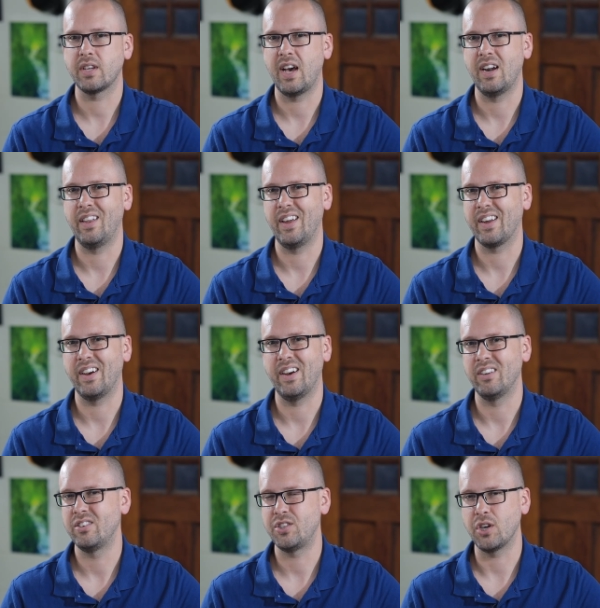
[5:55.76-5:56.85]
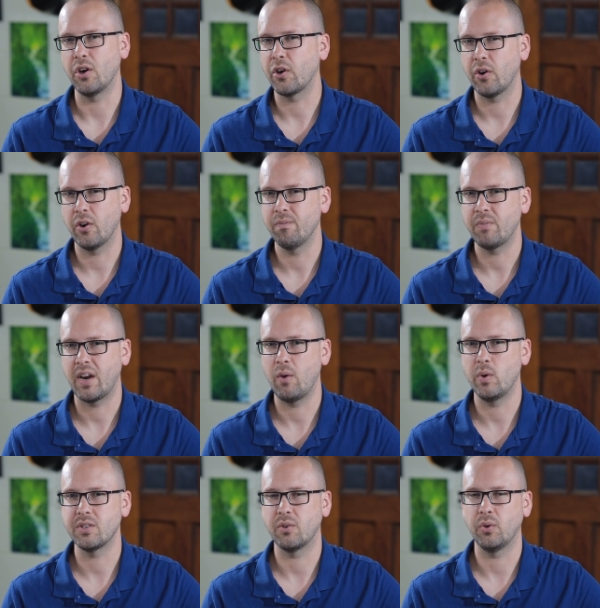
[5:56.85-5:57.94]
was kind of like a junker that I
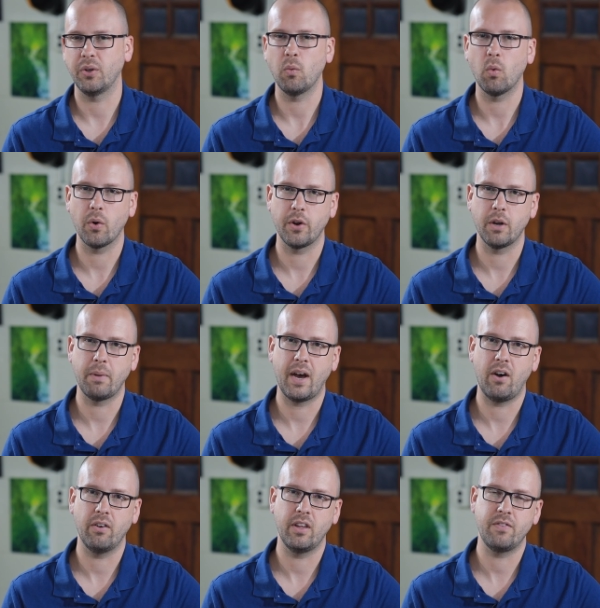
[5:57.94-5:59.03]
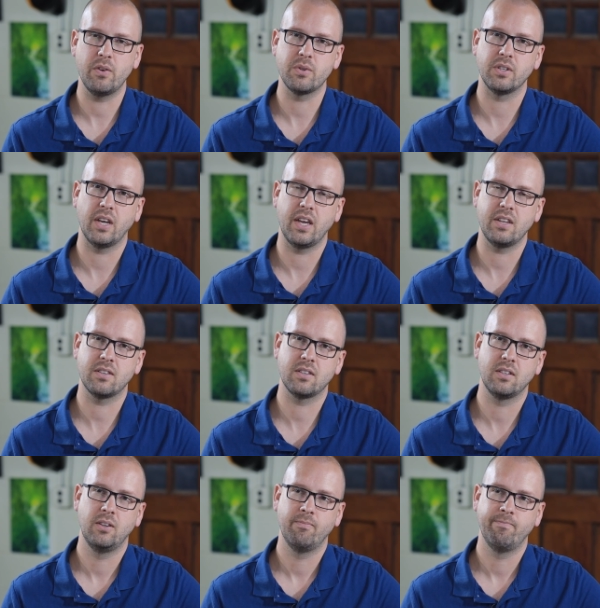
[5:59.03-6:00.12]
wasn't really worried about. If it was
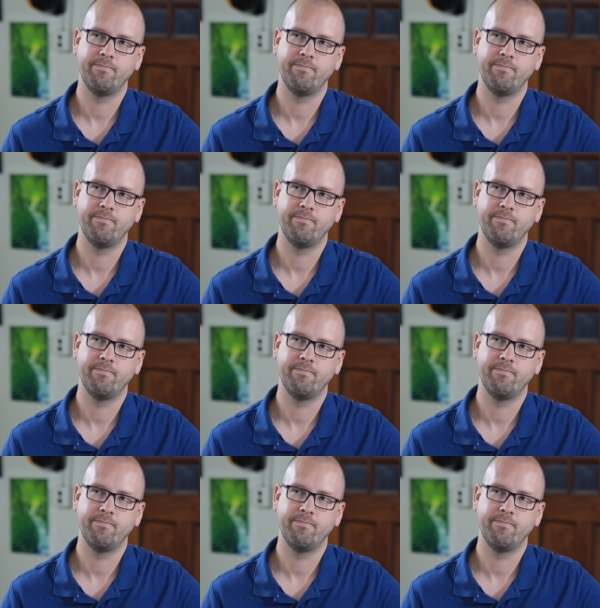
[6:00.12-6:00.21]
nice,